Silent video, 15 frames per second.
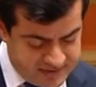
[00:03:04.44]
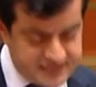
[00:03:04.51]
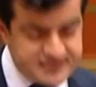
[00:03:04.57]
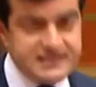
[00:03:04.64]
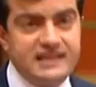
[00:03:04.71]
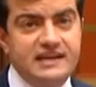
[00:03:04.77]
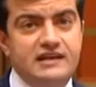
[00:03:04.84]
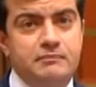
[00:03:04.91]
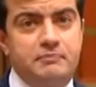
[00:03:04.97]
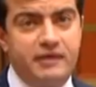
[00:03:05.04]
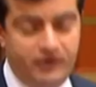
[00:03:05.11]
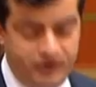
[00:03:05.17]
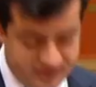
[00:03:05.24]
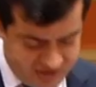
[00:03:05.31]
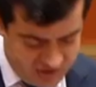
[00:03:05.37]
to Senator
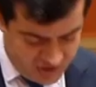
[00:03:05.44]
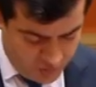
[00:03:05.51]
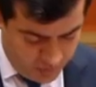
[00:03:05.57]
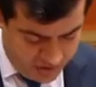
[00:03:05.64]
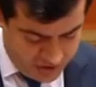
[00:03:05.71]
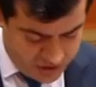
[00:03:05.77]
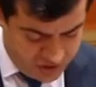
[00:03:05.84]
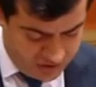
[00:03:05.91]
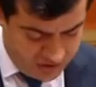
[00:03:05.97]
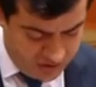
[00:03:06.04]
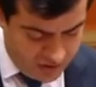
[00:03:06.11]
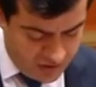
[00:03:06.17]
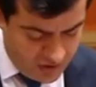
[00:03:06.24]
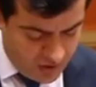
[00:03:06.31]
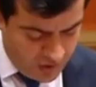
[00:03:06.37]
Peris's question
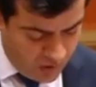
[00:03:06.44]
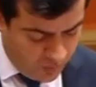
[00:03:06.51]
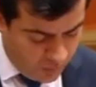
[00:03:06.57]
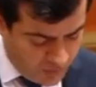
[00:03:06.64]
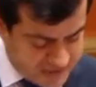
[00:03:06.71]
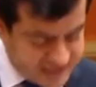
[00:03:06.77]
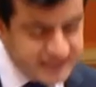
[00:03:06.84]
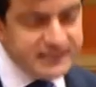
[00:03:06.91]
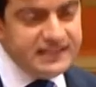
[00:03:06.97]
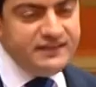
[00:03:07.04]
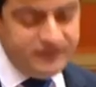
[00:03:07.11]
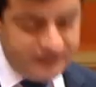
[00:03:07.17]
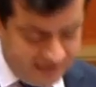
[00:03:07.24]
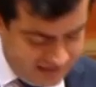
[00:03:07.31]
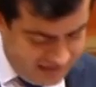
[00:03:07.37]
was
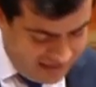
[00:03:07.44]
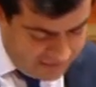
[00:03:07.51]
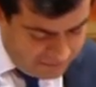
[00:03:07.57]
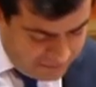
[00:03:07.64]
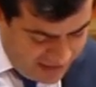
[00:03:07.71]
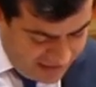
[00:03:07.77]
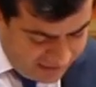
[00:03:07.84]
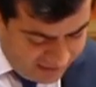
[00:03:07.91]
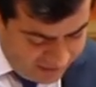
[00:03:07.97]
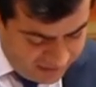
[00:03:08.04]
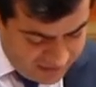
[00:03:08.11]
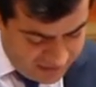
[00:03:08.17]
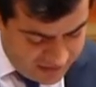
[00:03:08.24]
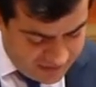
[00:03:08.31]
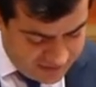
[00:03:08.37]
delivered in a manner
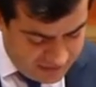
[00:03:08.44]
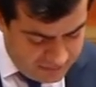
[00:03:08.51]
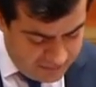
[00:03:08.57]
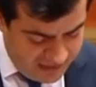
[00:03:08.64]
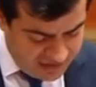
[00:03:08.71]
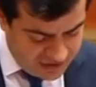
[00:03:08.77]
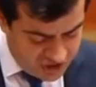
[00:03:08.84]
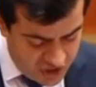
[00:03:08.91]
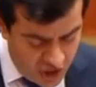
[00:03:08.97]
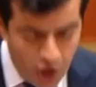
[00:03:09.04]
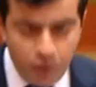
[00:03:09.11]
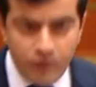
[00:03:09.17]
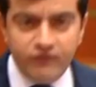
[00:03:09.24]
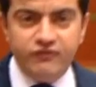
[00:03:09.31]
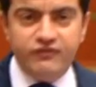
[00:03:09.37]
that made
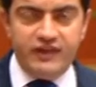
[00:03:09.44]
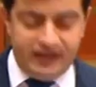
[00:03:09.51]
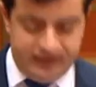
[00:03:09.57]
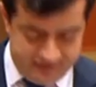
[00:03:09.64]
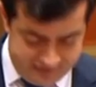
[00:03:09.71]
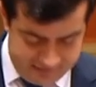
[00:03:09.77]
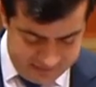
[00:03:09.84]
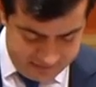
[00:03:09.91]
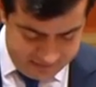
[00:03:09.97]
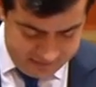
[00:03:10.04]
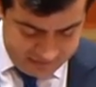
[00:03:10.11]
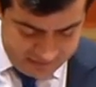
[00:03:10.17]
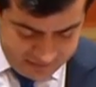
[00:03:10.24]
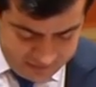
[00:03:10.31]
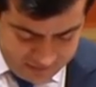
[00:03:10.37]
no effect,
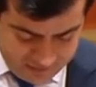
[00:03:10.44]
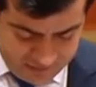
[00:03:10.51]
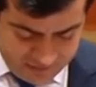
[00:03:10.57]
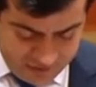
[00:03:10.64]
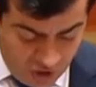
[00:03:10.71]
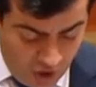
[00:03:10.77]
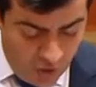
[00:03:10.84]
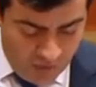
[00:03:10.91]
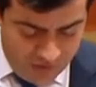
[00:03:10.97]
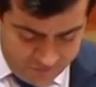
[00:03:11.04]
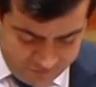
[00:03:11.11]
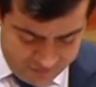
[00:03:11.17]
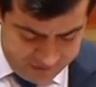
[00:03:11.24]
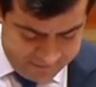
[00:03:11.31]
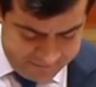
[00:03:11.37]
no
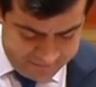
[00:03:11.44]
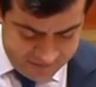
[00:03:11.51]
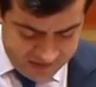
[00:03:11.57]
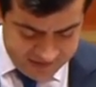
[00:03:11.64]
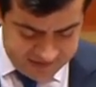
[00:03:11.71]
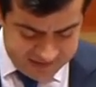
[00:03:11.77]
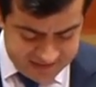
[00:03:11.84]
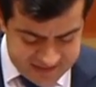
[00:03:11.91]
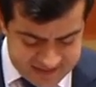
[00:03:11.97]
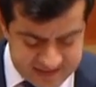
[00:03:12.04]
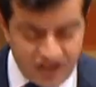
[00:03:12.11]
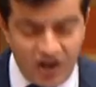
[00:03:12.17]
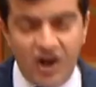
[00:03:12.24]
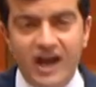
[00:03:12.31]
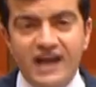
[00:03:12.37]
effort to
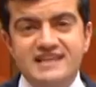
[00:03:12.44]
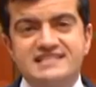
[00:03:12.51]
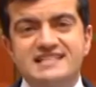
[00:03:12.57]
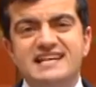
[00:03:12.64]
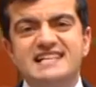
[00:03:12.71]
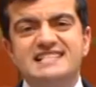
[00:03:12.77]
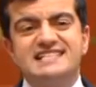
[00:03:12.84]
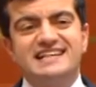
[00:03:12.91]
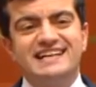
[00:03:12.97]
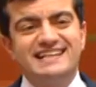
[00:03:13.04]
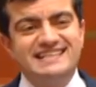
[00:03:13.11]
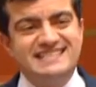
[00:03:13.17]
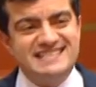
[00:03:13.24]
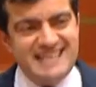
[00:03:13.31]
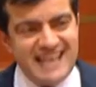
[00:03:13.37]
disguise his
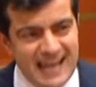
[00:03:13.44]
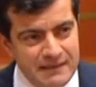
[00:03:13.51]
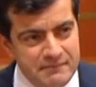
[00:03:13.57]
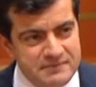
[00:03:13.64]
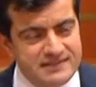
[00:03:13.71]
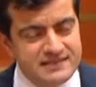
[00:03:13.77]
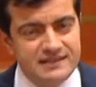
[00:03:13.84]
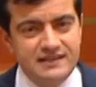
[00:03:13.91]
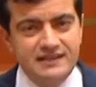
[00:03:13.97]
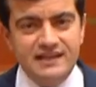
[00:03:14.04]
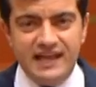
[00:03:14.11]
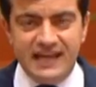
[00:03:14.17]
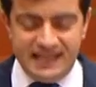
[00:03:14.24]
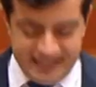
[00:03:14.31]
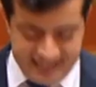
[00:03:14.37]
contempt
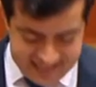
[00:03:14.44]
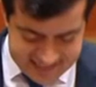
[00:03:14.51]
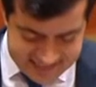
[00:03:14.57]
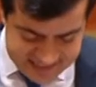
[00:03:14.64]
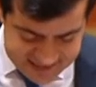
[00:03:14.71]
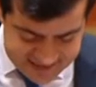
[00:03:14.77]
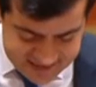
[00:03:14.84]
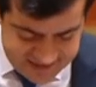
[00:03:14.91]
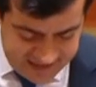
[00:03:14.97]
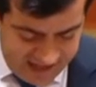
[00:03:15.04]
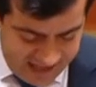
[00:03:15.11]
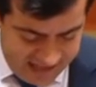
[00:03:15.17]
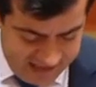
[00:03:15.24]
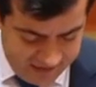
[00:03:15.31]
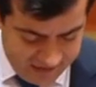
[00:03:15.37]
and his
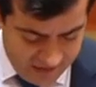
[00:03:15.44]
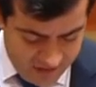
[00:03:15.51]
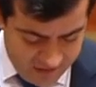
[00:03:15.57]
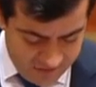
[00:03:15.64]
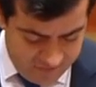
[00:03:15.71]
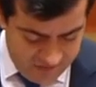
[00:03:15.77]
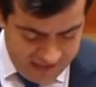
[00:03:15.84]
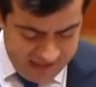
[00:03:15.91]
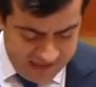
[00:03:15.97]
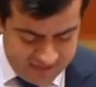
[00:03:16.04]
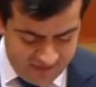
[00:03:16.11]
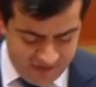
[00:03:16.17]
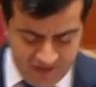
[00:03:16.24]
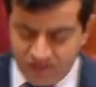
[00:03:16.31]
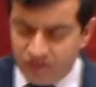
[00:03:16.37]
disdain for
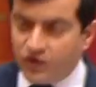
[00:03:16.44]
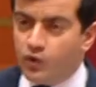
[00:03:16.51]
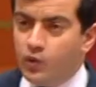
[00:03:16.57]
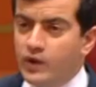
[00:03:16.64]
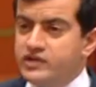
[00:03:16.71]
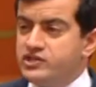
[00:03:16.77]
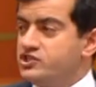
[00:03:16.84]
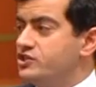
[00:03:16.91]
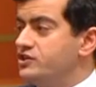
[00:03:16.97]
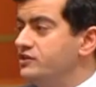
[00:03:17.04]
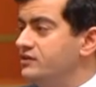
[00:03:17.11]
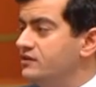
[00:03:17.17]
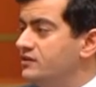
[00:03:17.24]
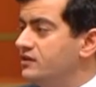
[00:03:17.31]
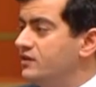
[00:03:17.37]
either the question
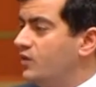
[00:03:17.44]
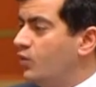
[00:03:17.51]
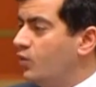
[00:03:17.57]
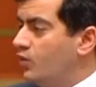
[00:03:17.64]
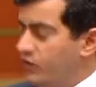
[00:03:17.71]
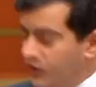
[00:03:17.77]
or